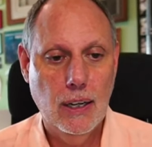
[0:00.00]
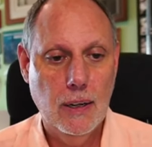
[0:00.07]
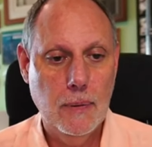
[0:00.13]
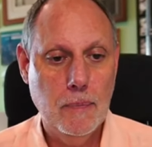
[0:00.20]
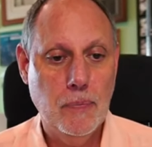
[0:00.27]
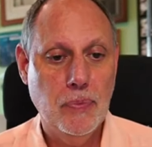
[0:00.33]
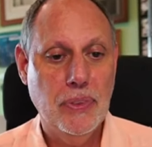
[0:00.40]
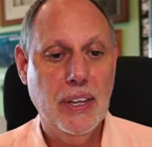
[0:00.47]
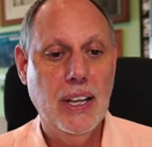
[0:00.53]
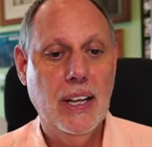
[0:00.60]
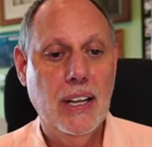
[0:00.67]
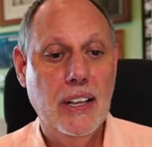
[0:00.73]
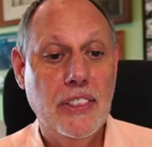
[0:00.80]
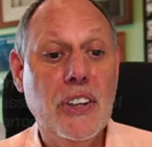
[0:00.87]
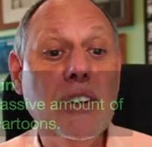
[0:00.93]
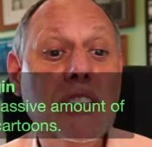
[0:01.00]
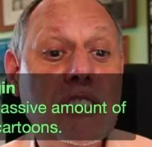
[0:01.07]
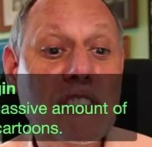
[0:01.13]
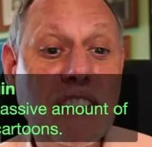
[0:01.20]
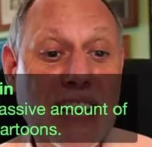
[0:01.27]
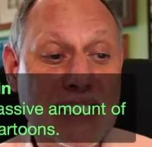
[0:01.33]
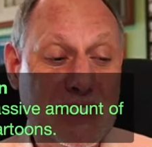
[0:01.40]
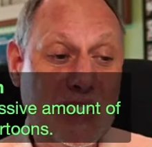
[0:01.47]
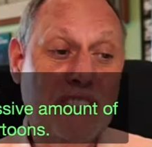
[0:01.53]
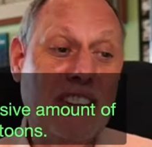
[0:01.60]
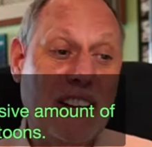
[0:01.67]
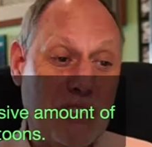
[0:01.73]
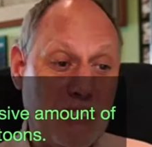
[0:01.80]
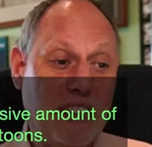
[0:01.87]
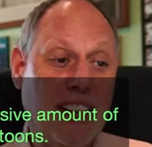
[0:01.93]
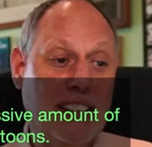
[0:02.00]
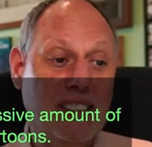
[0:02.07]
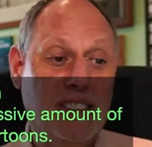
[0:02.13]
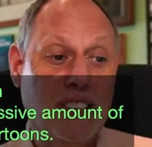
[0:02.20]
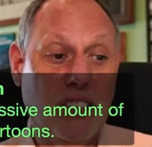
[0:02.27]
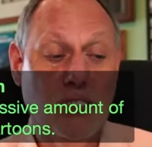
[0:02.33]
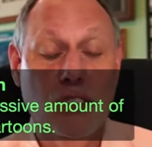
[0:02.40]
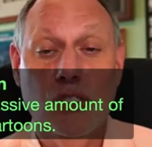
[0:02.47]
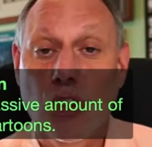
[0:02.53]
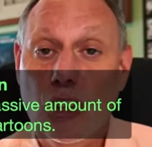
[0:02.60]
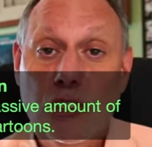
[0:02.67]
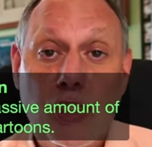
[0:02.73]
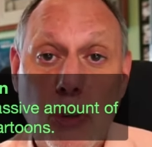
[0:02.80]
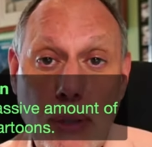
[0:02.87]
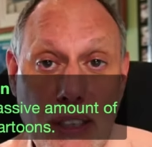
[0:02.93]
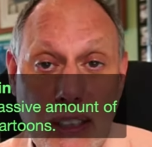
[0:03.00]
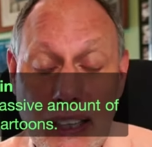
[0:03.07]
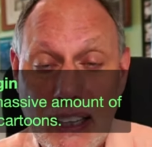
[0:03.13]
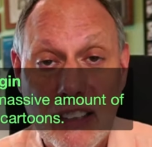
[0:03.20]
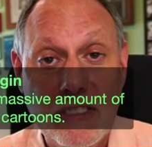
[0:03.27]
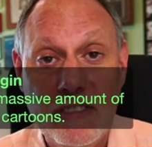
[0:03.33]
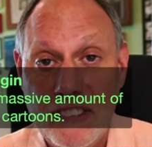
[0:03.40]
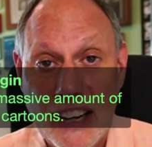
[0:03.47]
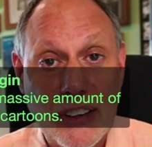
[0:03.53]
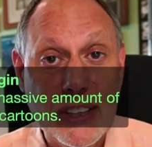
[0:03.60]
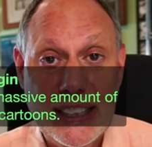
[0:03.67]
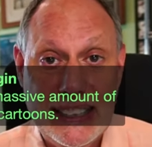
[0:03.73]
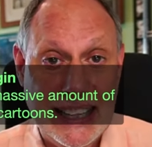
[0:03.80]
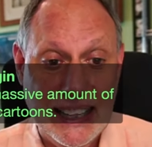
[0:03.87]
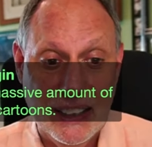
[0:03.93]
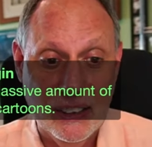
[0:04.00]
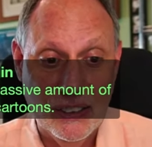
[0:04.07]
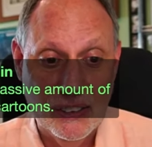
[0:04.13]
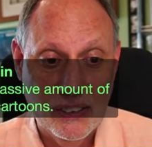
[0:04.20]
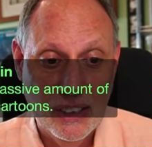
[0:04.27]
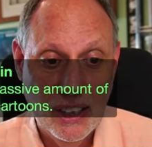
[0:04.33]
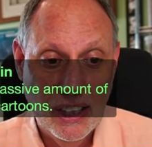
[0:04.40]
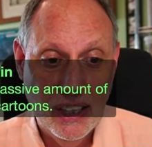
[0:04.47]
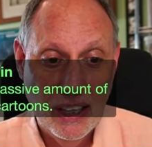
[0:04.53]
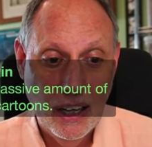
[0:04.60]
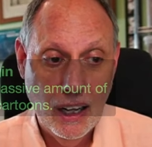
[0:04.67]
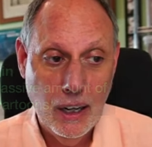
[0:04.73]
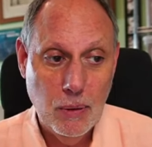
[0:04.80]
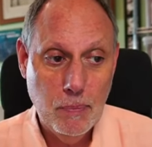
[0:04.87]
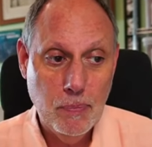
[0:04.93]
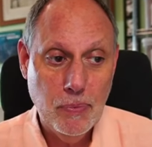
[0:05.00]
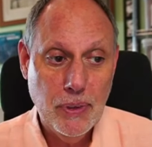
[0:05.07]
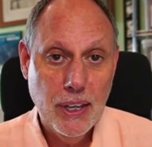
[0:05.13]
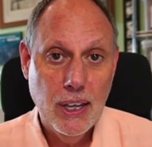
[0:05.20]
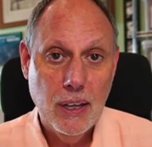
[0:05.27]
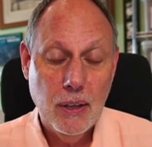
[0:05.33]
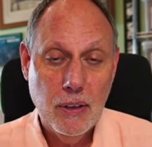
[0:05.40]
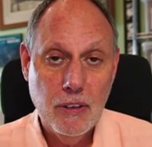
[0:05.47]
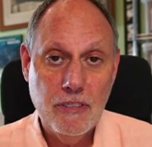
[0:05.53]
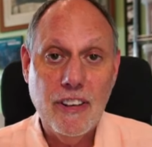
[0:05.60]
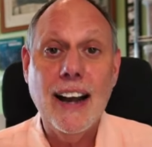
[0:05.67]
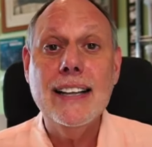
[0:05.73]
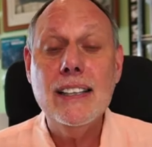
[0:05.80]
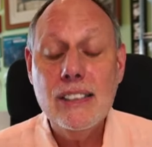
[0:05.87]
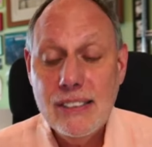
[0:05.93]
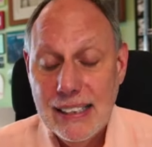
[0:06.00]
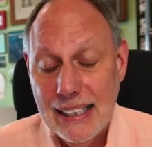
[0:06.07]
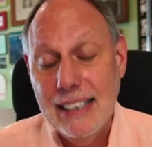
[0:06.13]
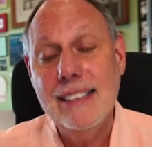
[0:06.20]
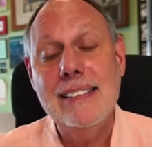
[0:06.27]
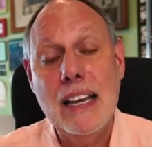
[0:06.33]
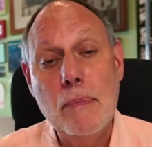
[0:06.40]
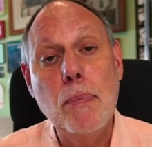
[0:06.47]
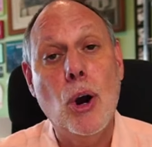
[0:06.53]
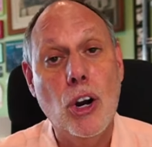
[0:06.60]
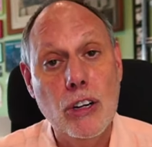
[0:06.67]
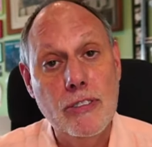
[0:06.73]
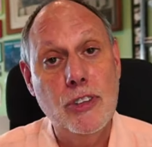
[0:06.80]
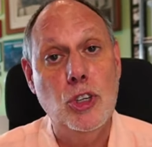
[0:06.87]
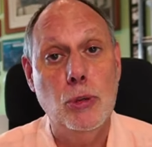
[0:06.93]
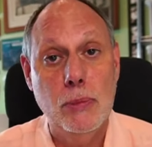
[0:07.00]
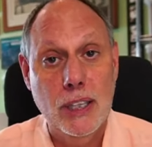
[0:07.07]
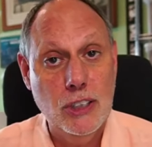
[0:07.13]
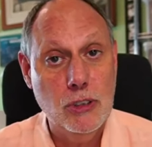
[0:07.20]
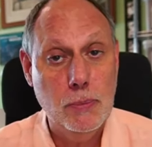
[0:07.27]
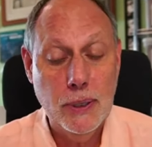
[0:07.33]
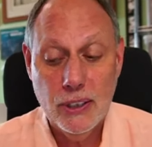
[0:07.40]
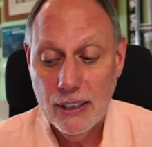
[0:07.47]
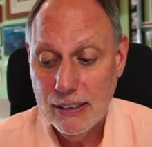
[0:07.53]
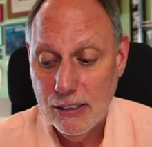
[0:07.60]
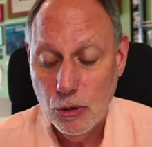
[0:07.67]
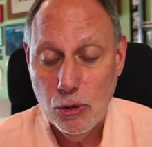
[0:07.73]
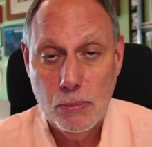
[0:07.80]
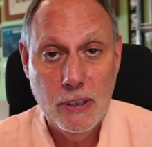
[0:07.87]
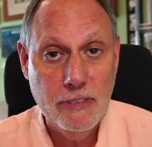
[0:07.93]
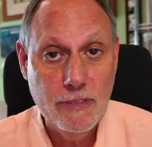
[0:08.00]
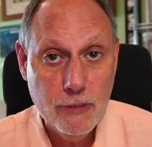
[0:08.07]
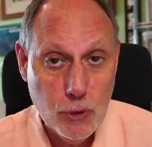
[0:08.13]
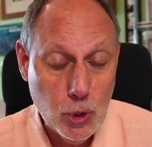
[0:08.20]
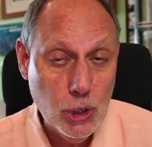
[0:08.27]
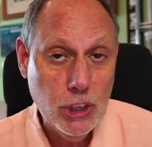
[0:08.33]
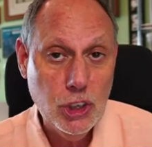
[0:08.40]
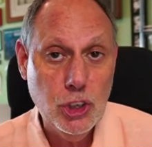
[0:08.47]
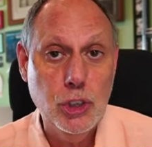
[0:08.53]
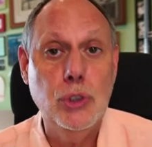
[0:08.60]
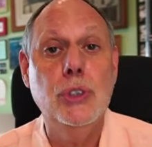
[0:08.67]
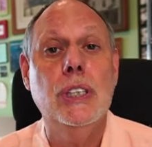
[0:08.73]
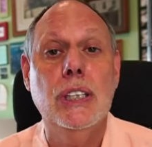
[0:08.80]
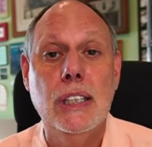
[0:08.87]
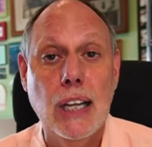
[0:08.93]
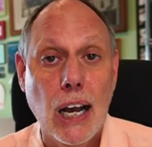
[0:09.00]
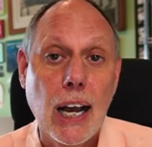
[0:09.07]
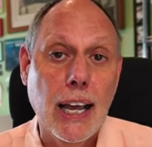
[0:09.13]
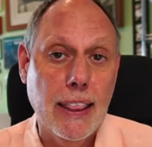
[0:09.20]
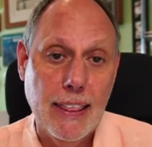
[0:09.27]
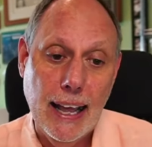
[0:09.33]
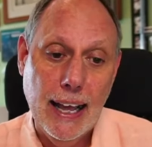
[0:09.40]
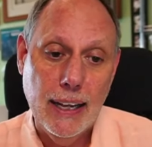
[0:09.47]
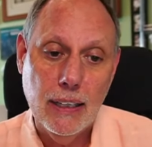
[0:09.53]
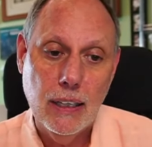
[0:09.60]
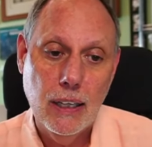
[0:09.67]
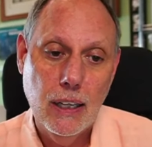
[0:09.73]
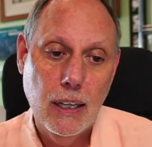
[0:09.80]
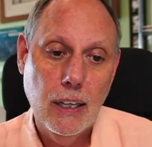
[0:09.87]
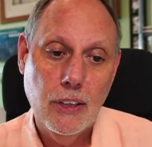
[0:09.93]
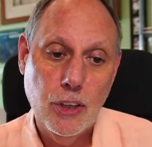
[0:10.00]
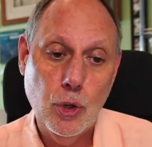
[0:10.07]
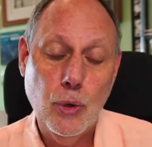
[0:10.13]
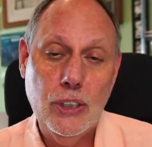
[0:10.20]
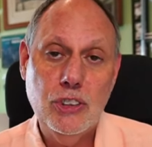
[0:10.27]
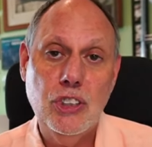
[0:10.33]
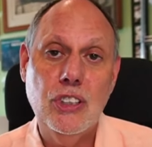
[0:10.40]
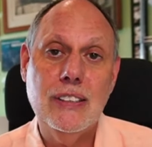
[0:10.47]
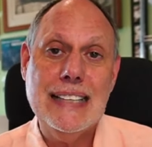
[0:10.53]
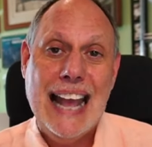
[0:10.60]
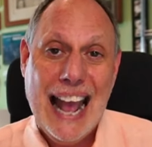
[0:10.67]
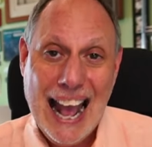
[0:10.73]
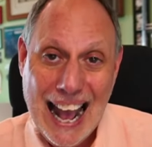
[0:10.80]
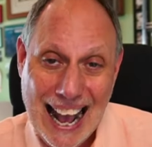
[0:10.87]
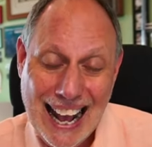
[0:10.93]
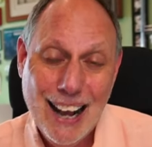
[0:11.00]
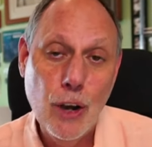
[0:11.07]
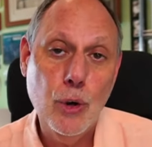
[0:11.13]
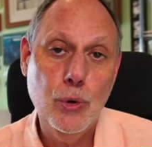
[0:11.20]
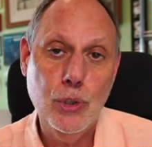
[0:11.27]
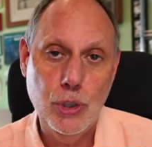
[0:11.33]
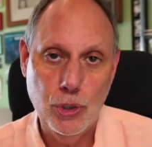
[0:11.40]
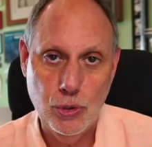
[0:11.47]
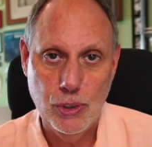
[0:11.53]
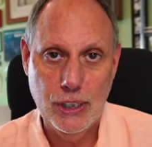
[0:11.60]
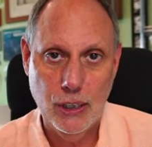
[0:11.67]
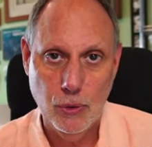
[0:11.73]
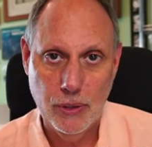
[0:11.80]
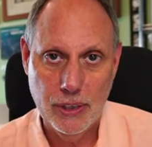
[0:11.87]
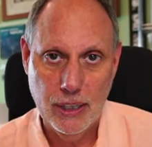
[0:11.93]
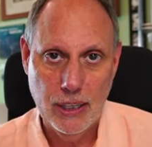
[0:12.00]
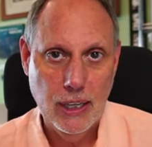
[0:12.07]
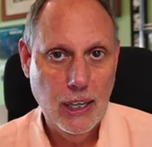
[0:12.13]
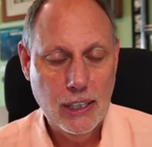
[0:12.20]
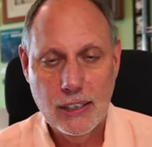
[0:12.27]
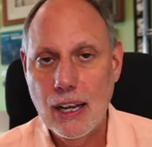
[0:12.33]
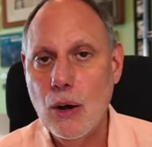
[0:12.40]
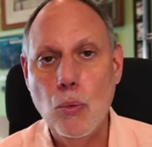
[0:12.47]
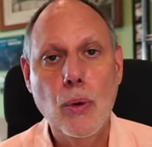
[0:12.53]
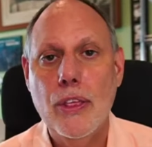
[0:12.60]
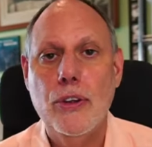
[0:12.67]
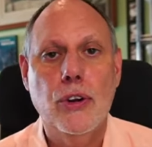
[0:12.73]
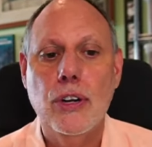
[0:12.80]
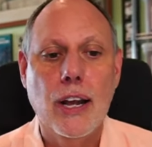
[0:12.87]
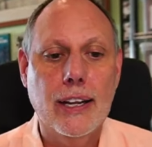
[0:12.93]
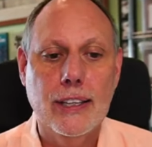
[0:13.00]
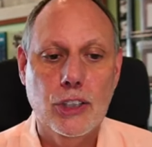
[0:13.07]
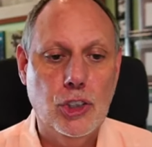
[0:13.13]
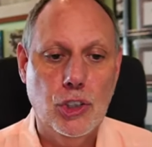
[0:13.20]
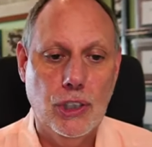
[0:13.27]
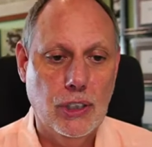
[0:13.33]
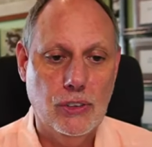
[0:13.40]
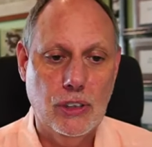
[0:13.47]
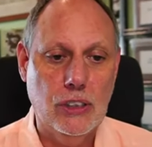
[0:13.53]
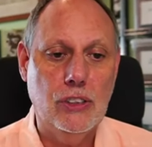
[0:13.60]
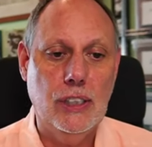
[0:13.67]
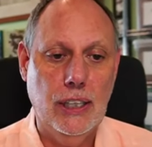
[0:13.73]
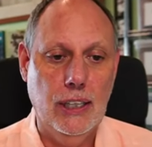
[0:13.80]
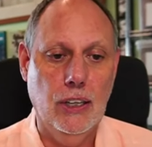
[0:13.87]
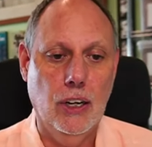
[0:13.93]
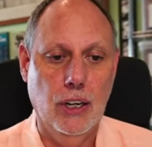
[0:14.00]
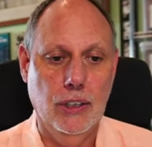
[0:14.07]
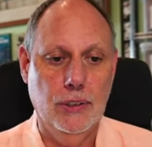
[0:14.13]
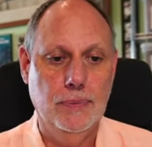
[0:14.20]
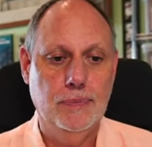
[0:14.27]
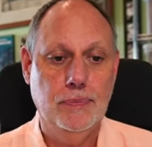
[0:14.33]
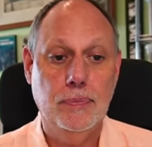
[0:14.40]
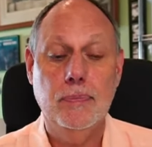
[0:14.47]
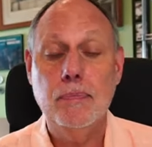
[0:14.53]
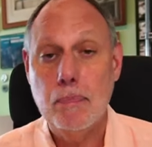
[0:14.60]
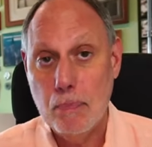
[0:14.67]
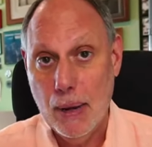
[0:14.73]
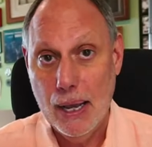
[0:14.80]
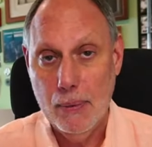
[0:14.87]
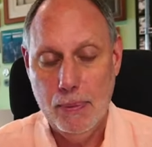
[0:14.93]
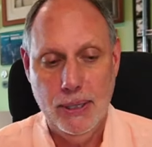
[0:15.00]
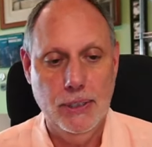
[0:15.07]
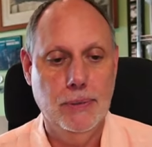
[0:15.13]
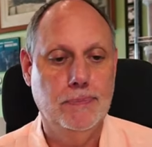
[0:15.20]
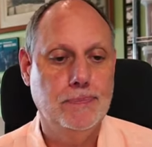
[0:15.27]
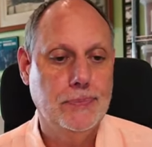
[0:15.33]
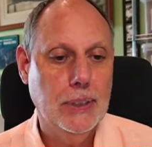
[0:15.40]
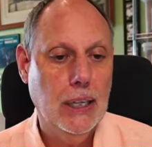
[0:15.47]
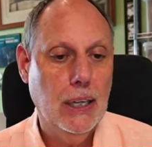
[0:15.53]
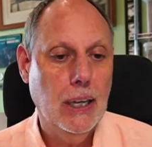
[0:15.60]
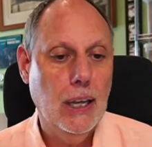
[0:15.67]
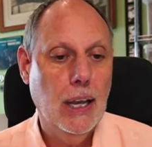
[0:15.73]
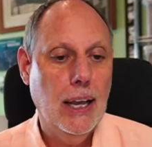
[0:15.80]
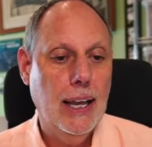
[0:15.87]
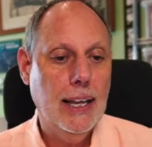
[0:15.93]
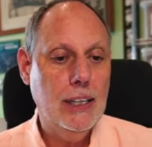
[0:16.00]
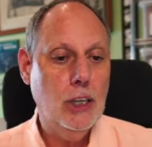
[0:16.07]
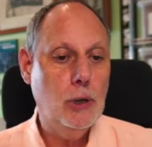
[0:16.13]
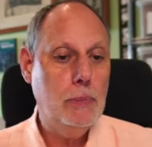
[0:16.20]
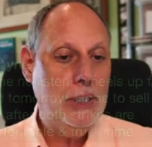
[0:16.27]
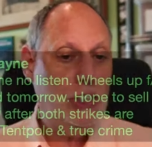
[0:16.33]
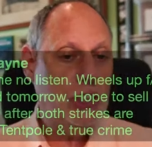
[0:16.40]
Um, there is a vast amount of violence in cartoons, also in, in fairy tales. Um, violence is a part of human experience. It would be foolish to deny that. The question is, how do you deal with it, not whether or not it should exist in art, my opinion. Hello,